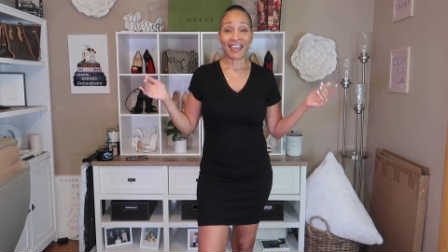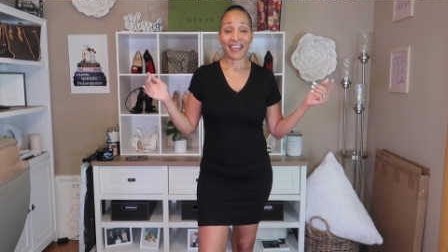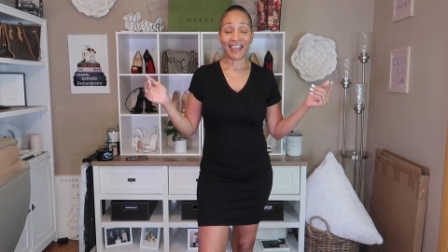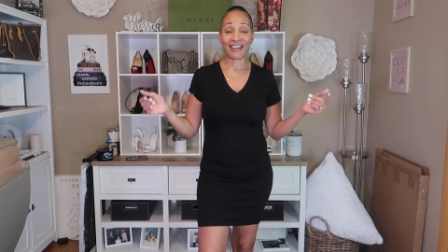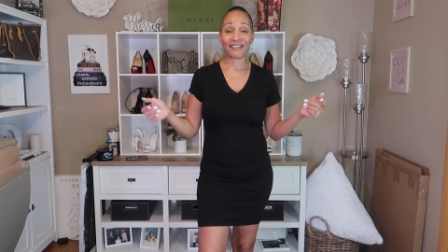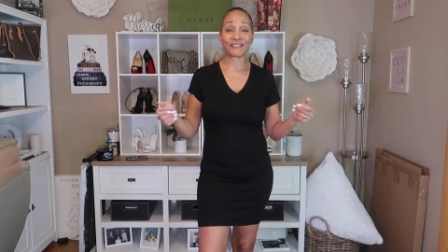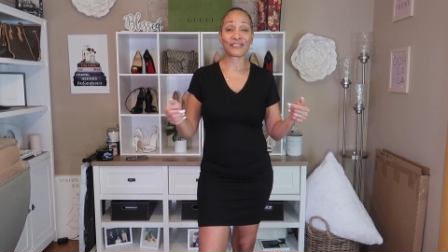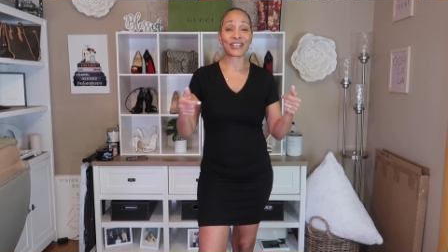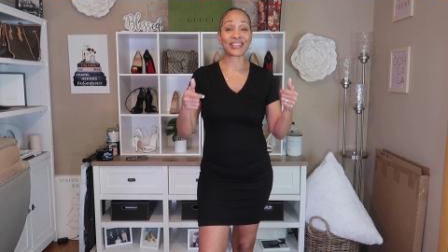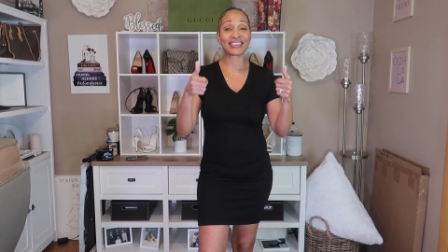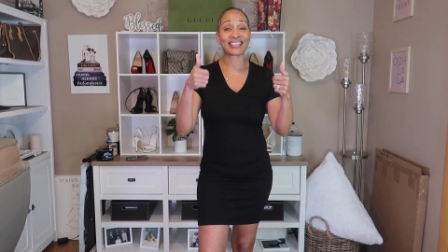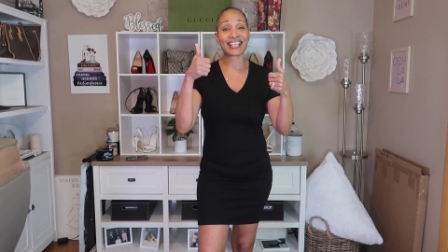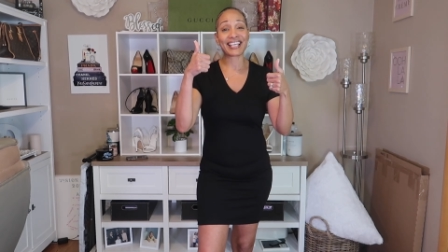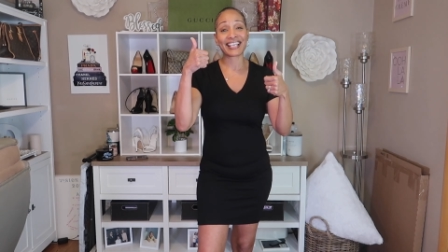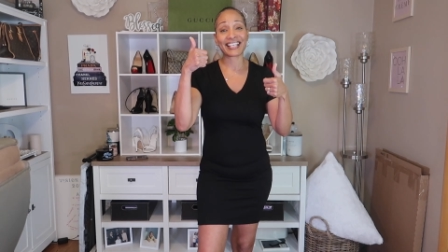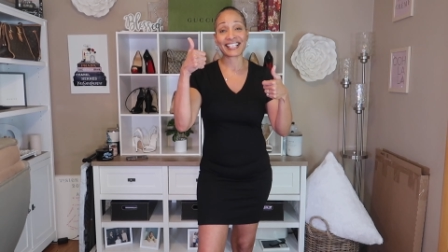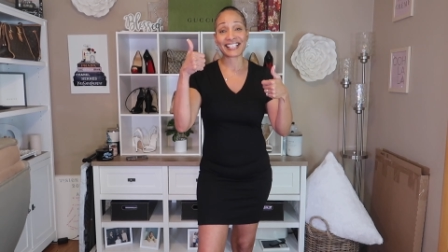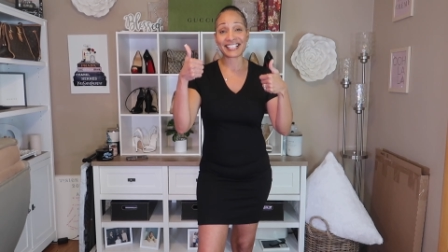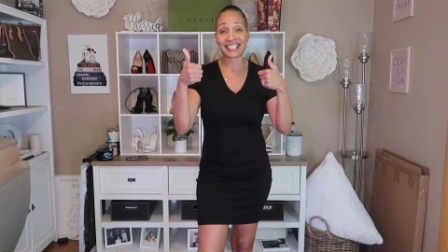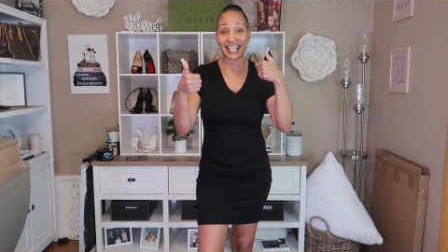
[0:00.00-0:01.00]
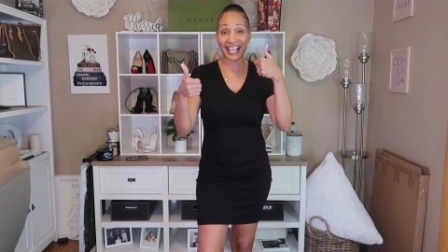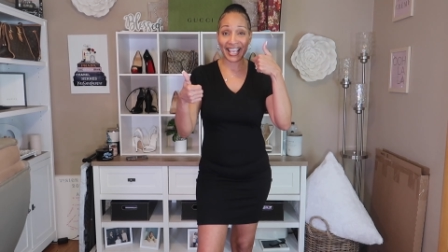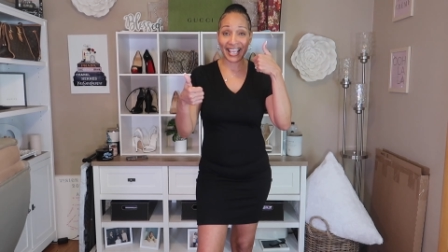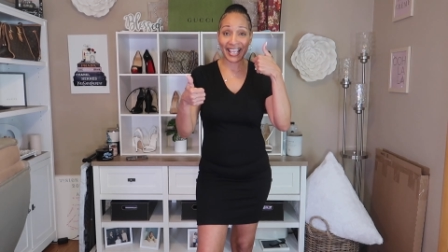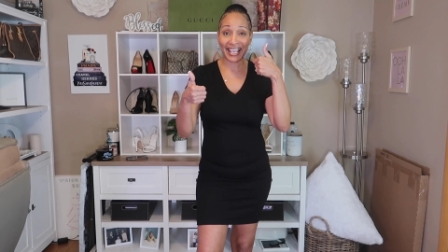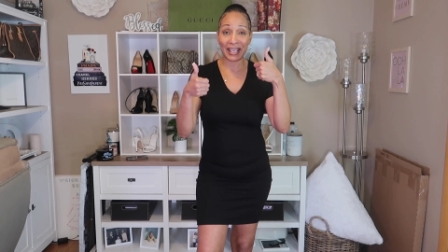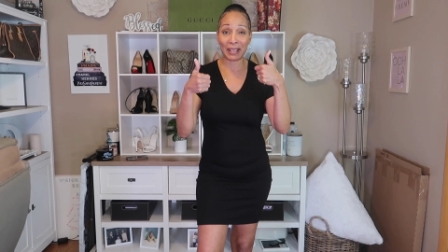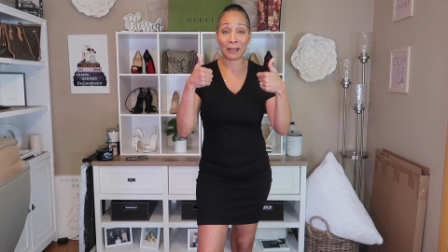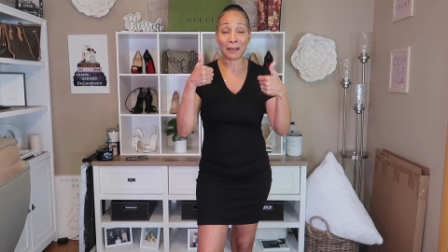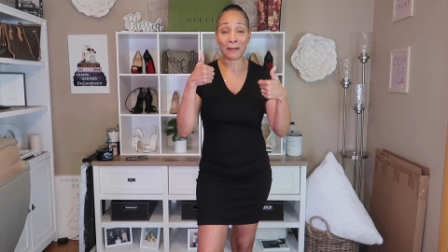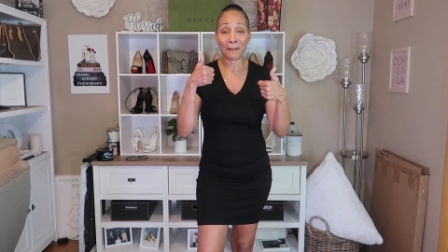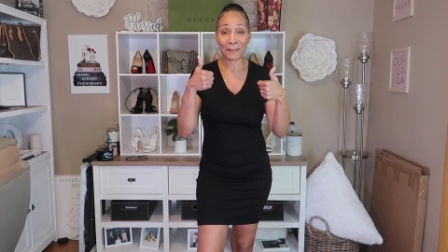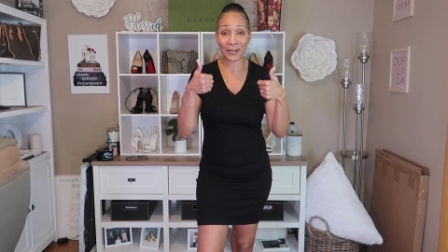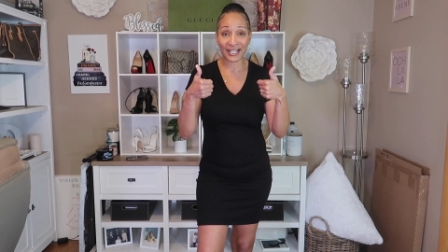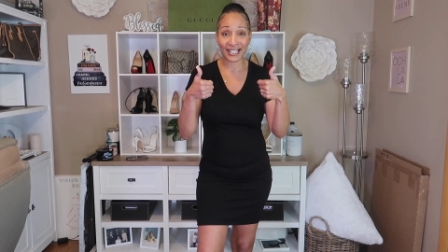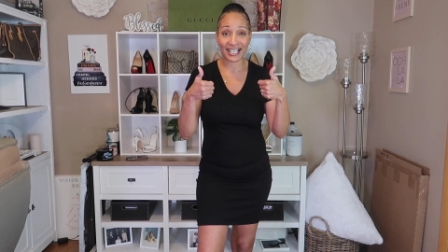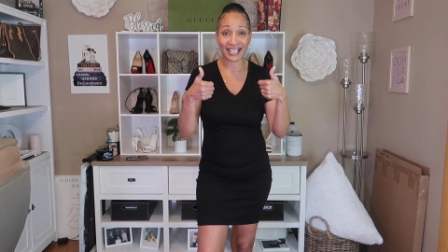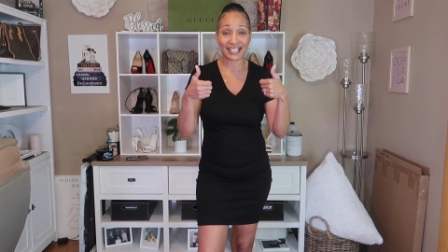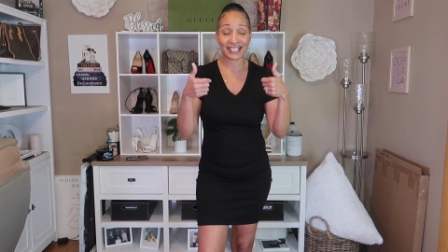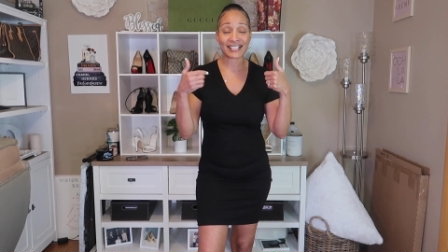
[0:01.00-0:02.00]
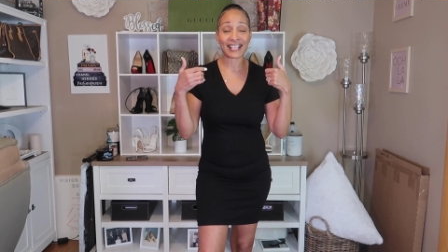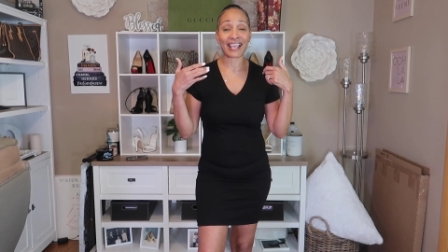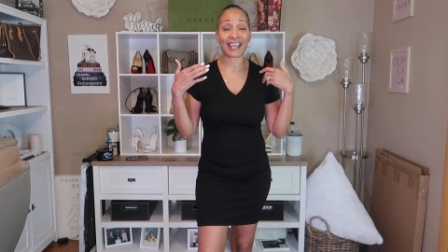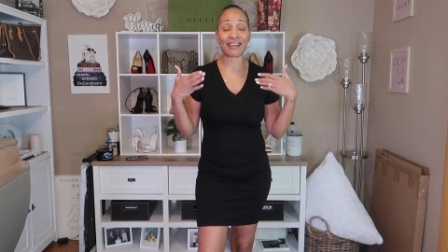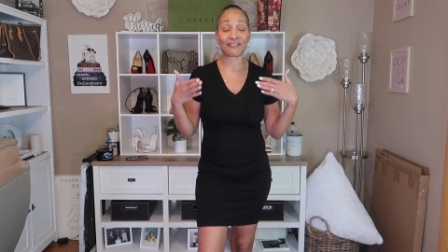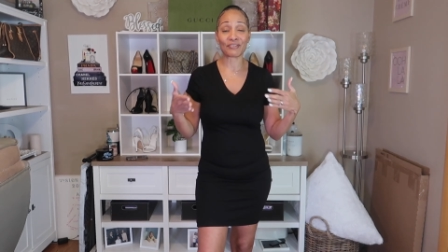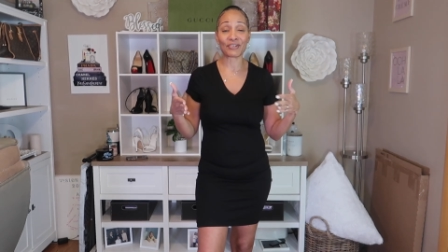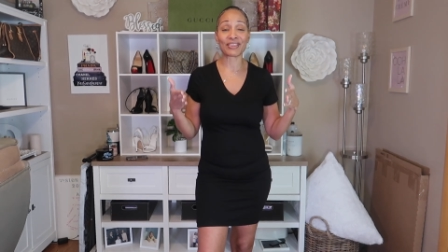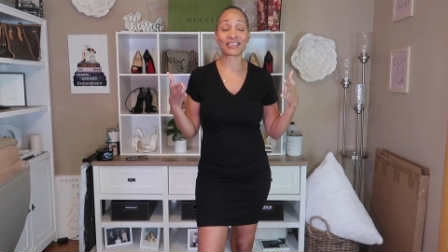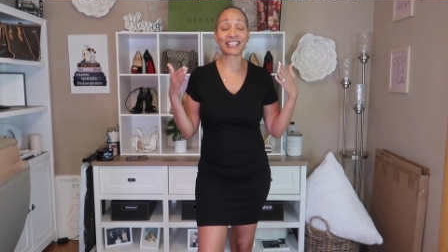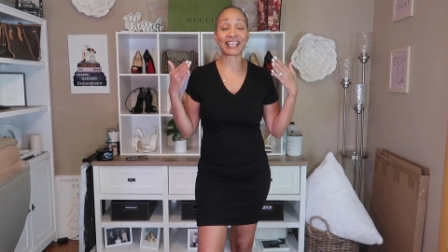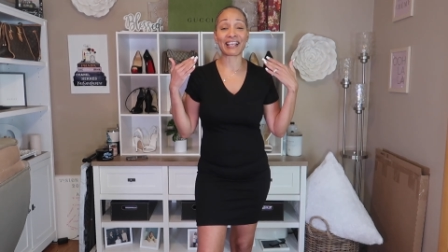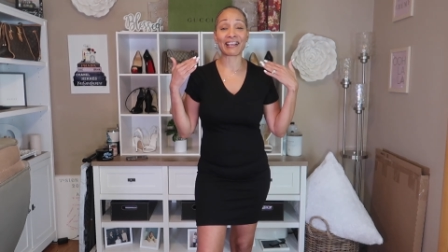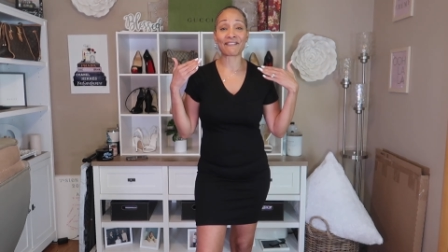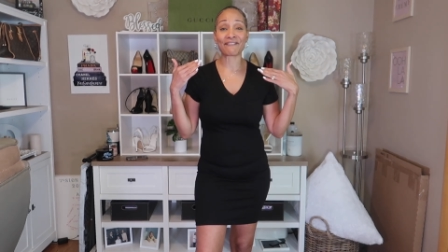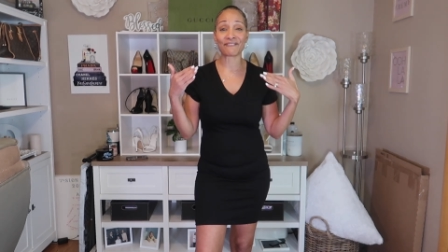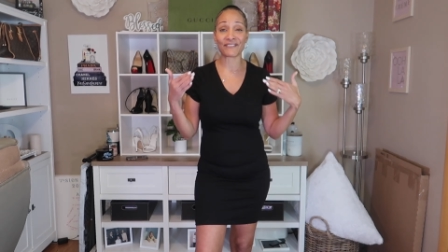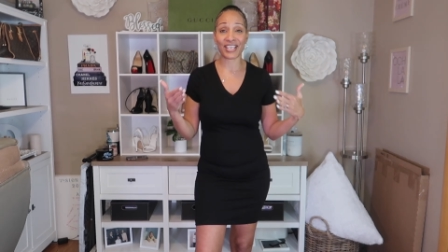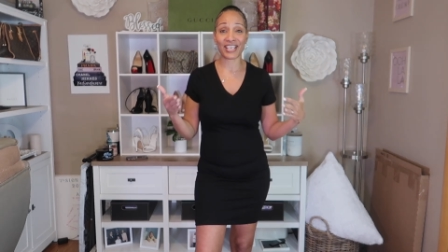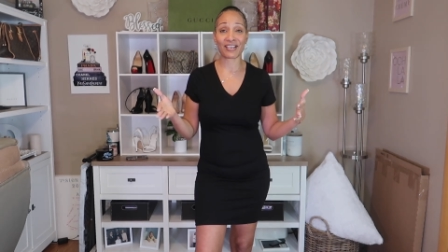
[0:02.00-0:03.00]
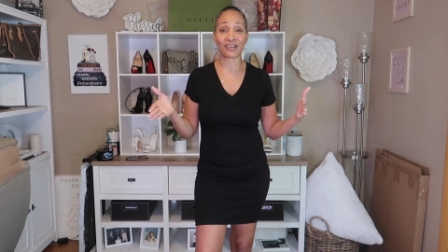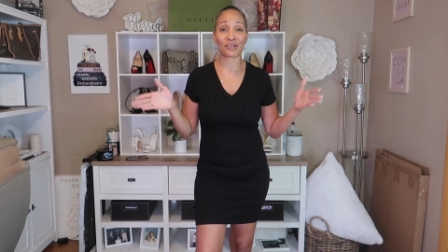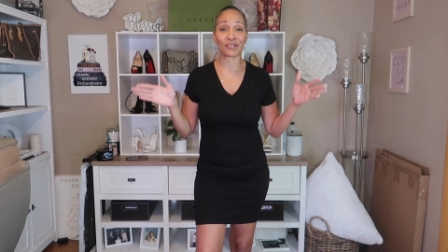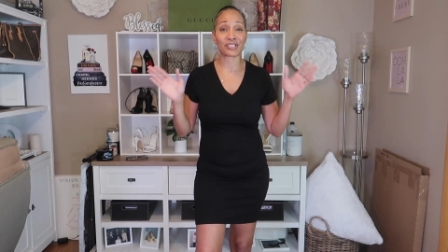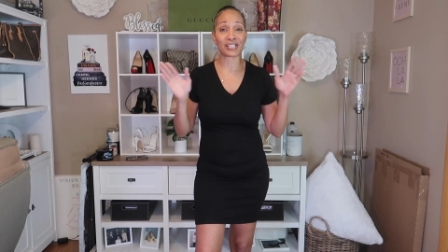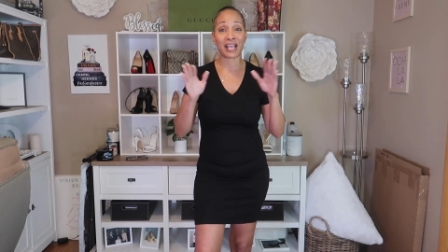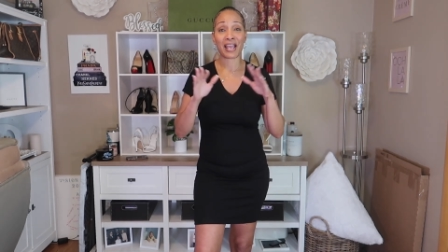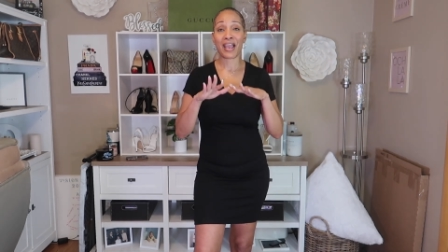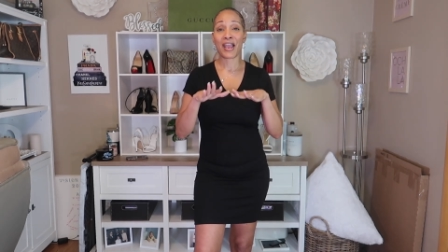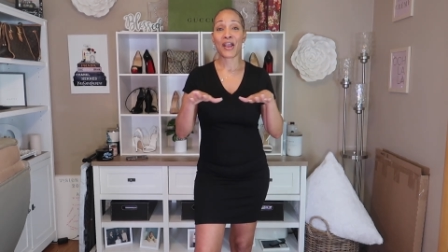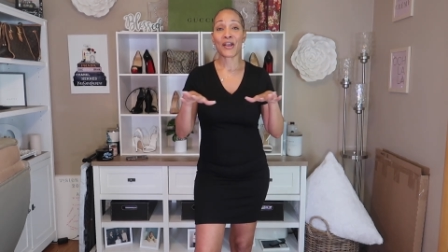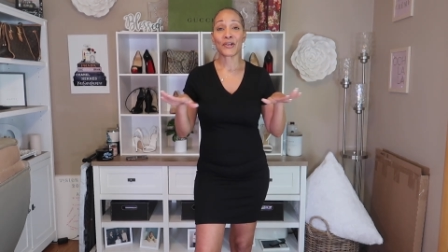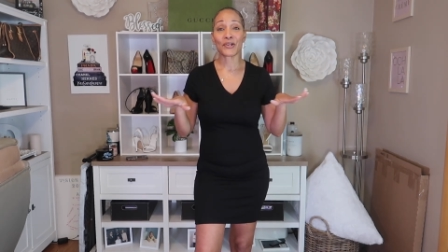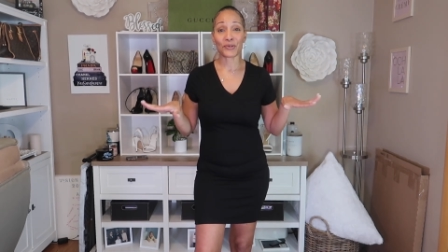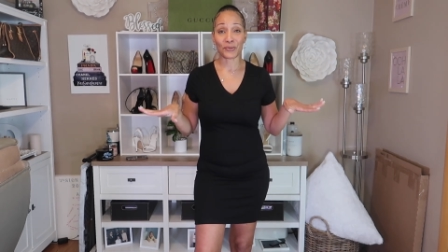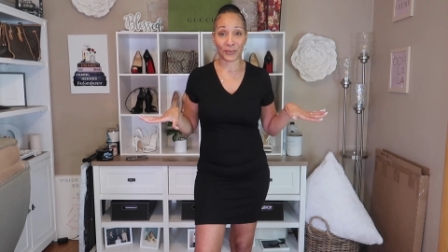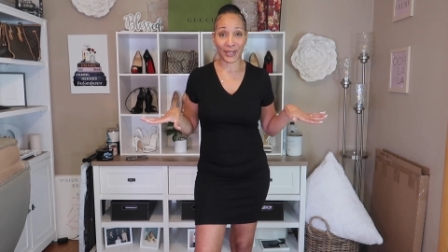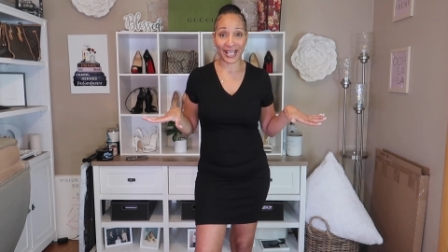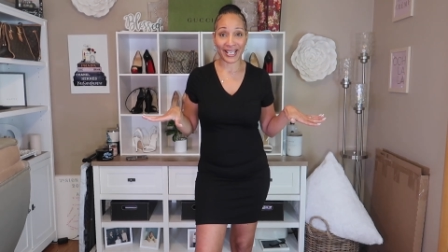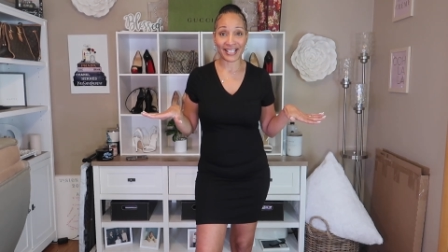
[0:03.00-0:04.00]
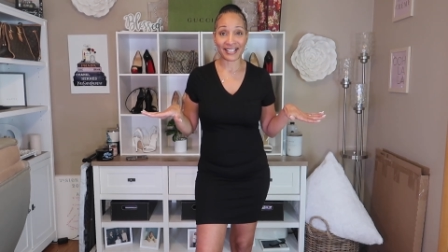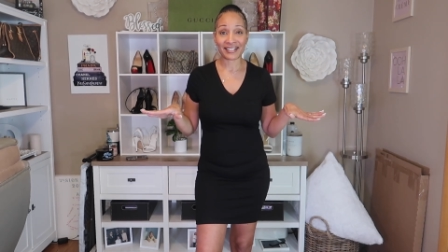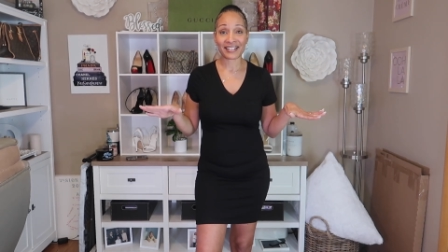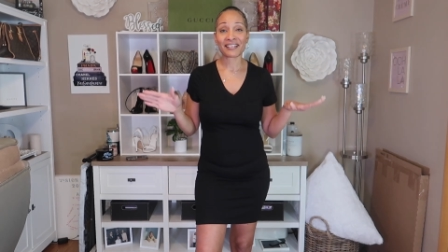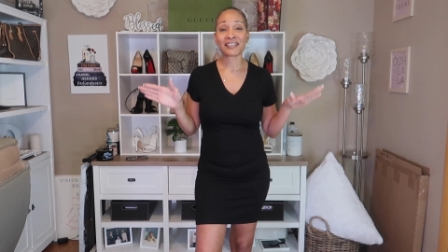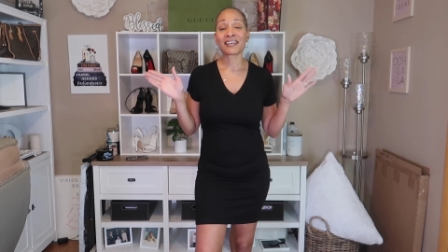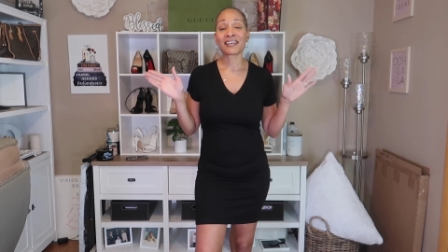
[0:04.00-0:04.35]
Everything is A+. plus. Everything feels great.